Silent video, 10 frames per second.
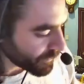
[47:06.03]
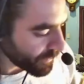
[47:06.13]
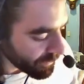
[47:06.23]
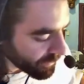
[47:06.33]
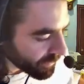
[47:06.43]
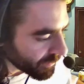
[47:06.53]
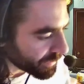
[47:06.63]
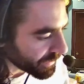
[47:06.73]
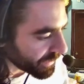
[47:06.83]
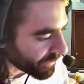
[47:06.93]
To
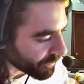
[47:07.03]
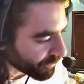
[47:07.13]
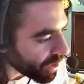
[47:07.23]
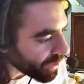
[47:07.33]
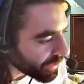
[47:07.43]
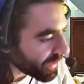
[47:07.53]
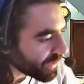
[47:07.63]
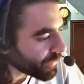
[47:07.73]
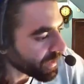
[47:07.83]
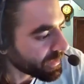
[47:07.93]
complete the drawing, we're
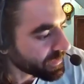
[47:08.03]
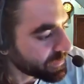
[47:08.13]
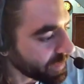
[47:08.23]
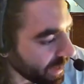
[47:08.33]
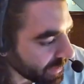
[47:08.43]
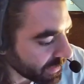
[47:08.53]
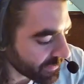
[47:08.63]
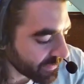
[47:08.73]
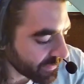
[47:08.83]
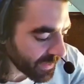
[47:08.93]
going to sign and
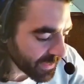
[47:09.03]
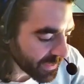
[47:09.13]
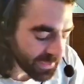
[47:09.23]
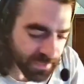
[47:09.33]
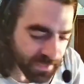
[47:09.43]
date it.